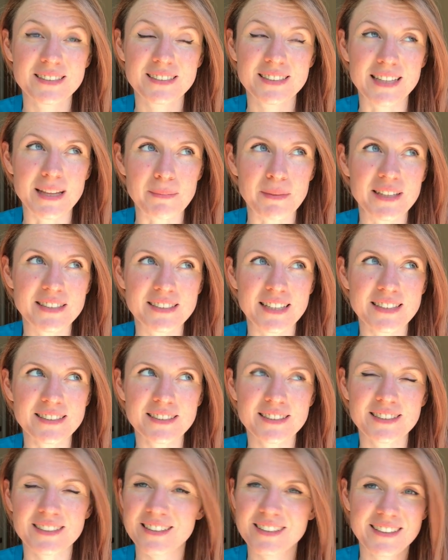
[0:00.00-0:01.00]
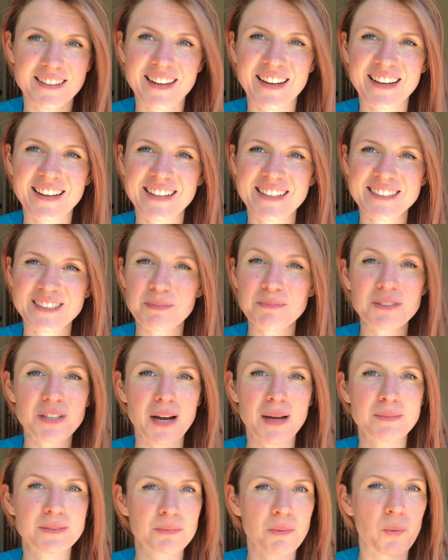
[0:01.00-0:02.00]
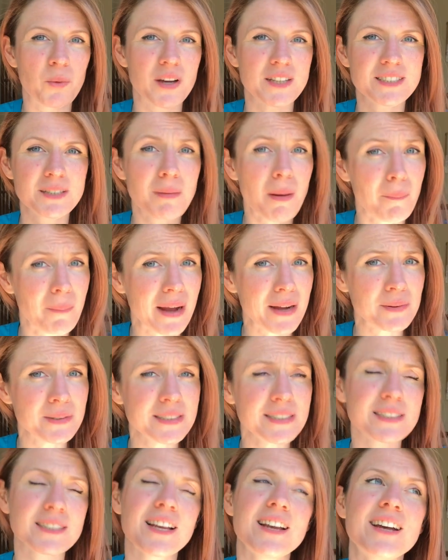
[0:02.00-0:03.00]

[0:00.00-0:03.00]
Does that make sense? Sometimes my words come up backwards.